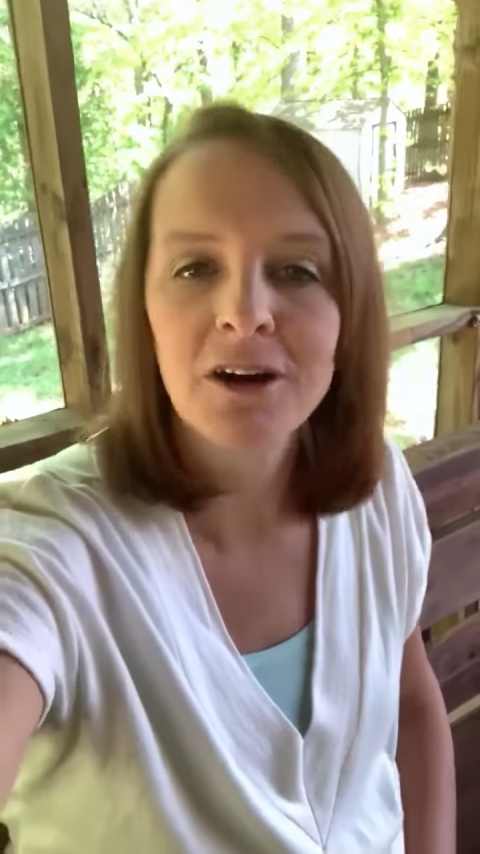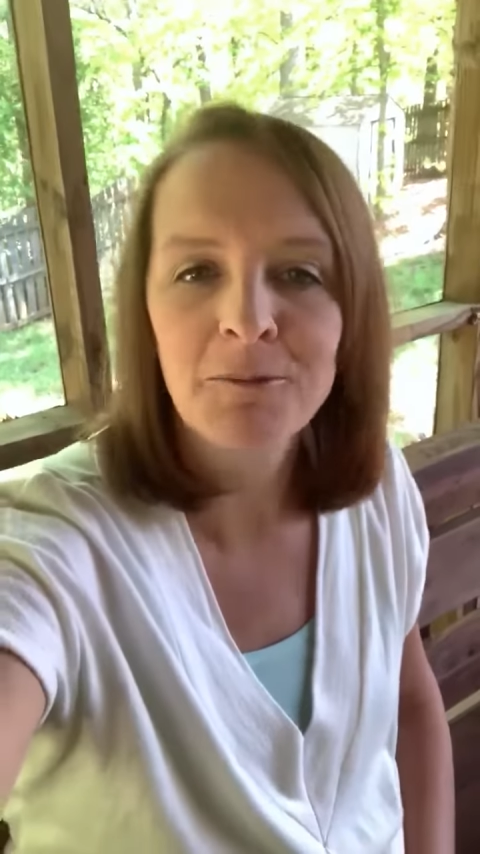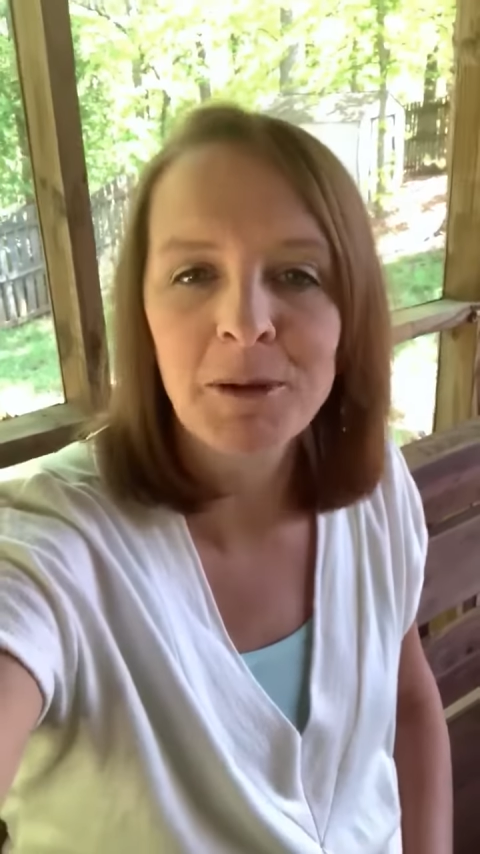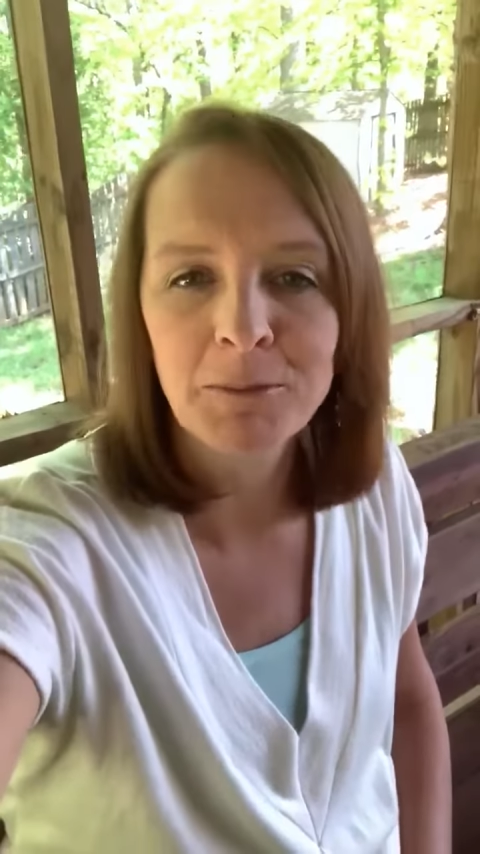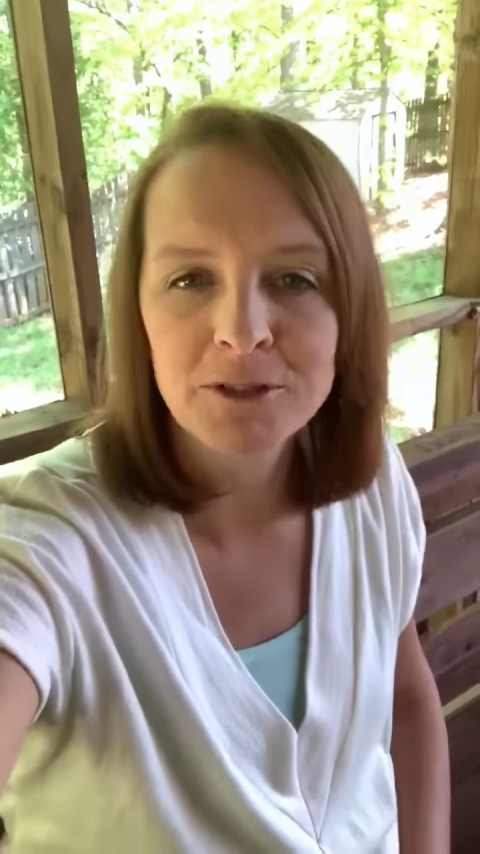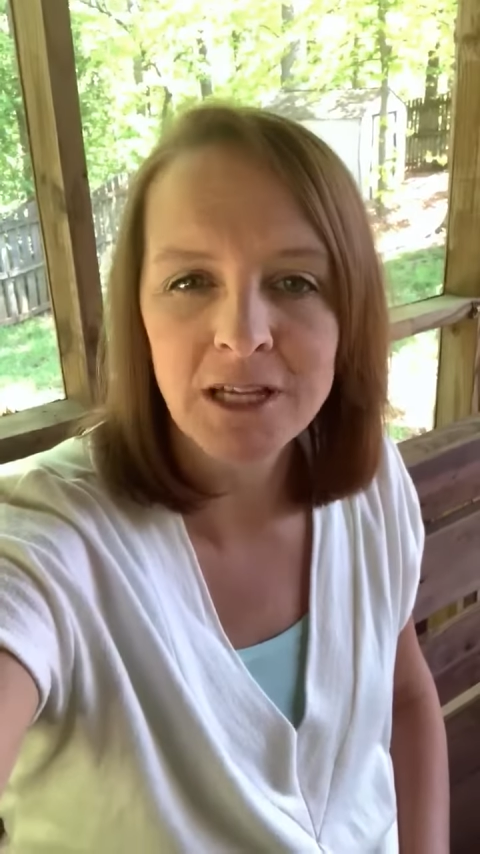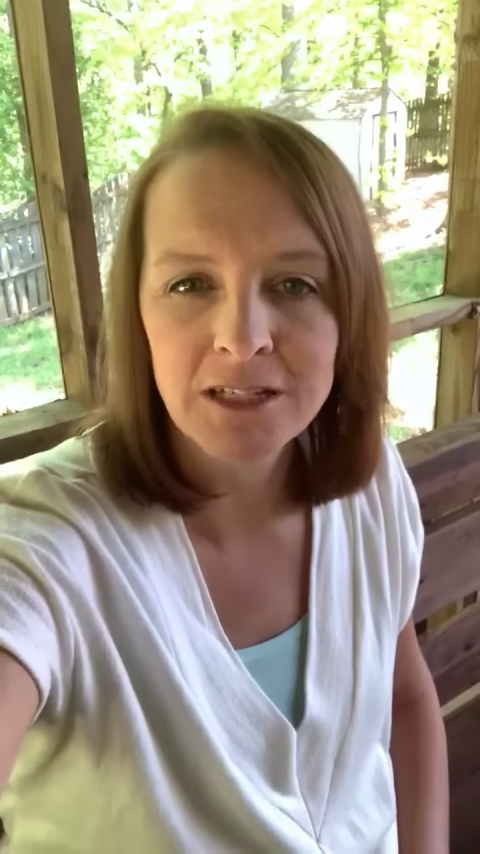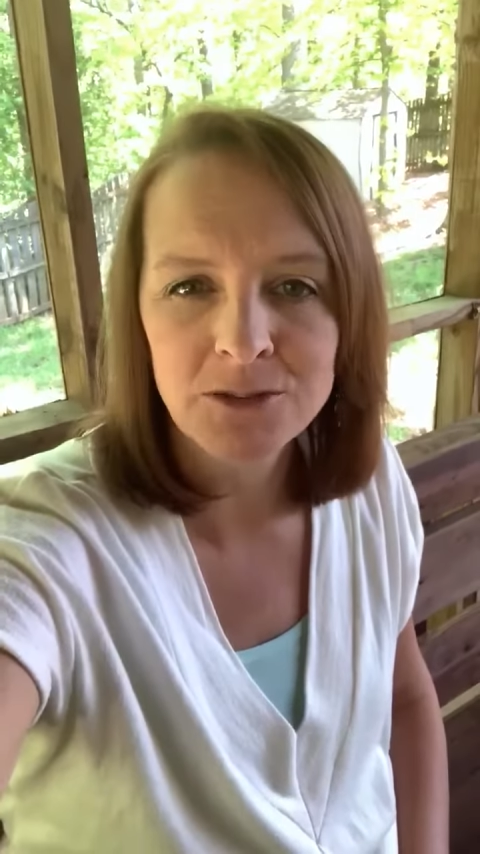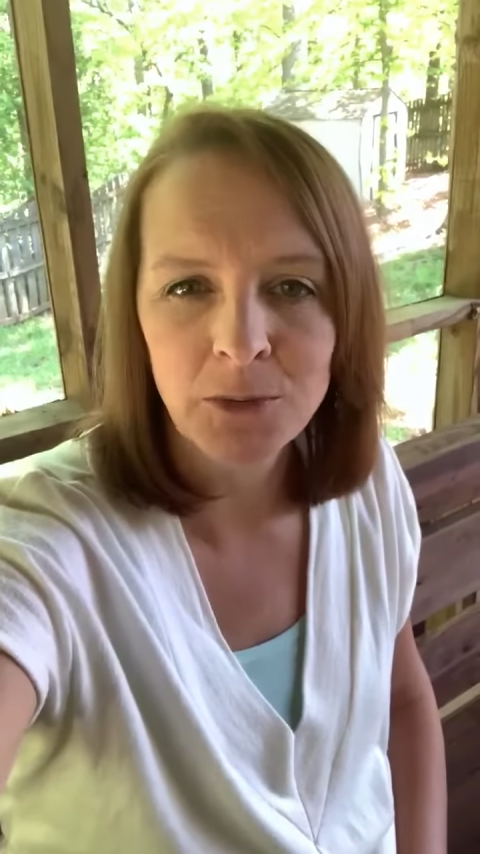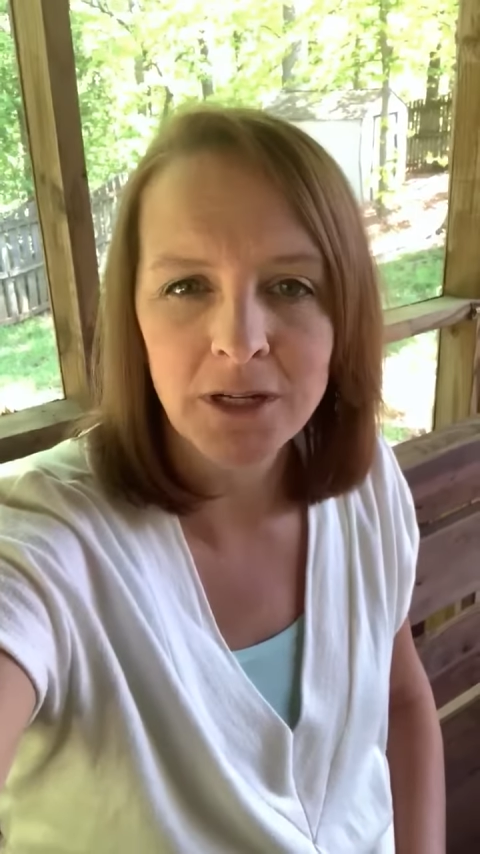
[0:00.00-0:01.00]
our members, I
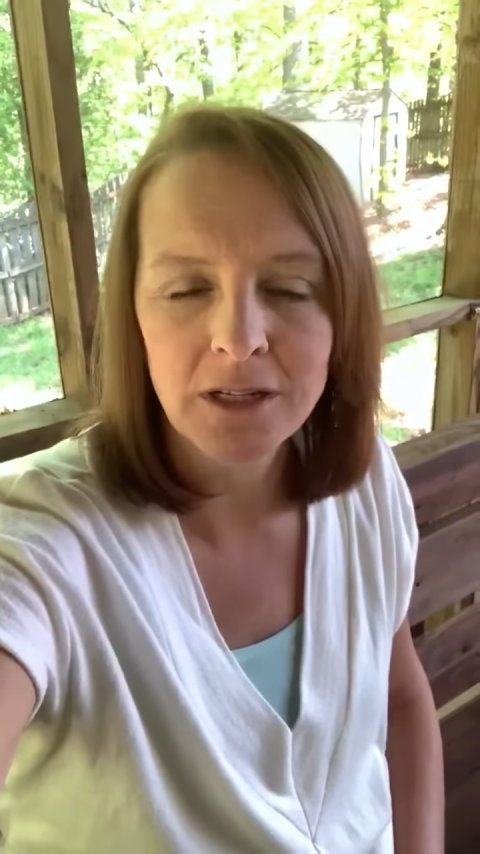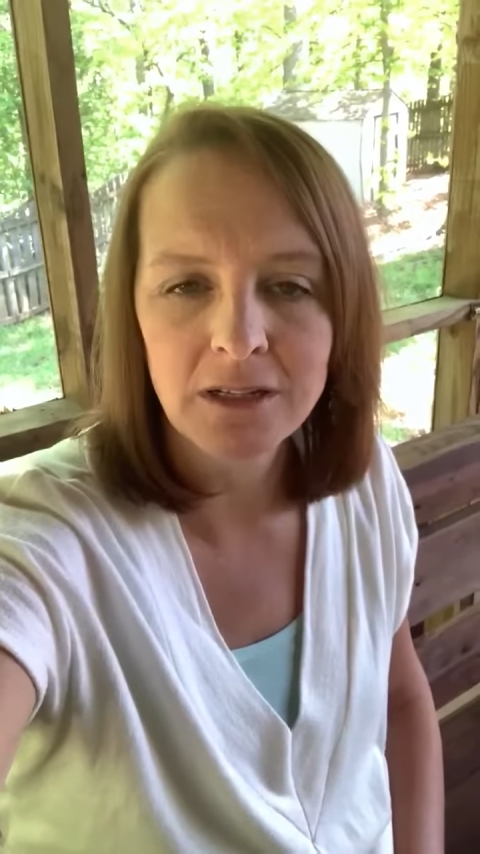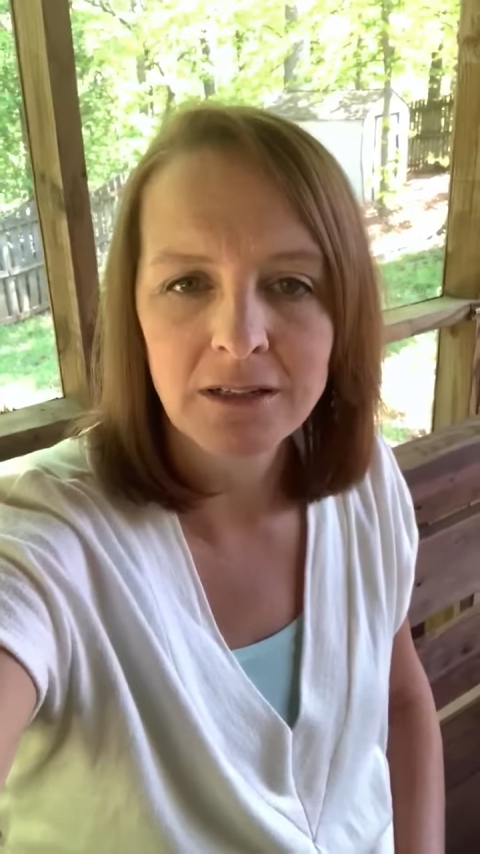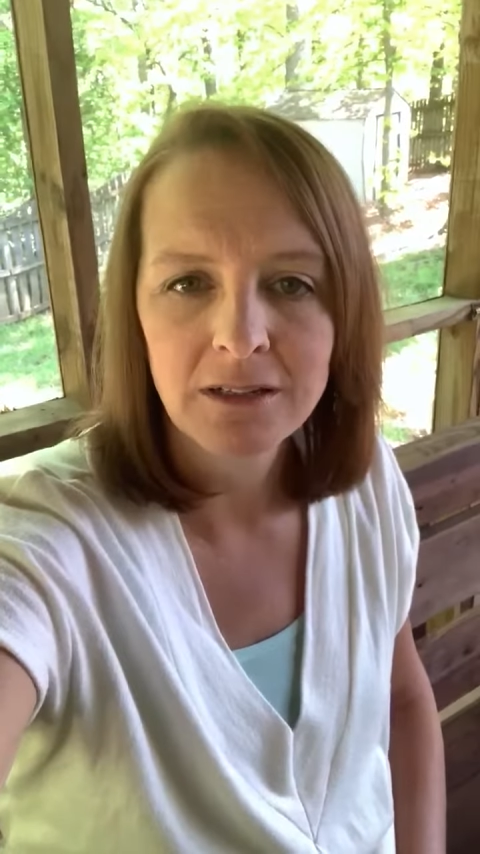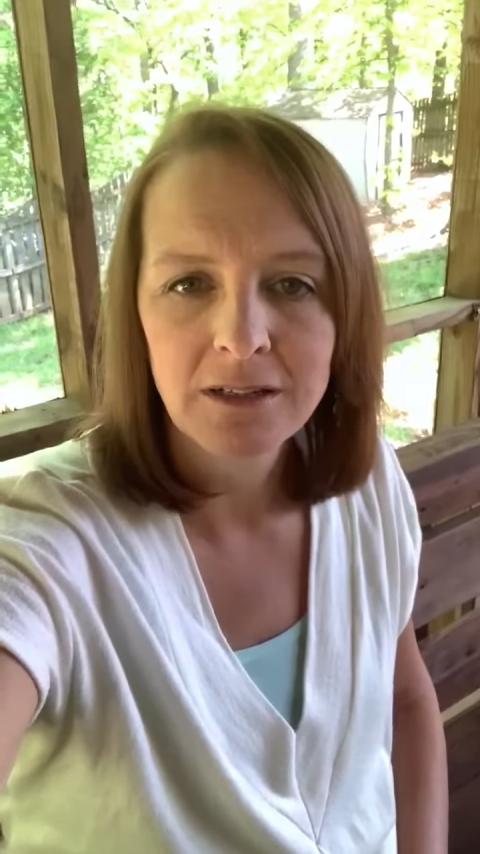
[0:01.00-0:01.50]
just wanted to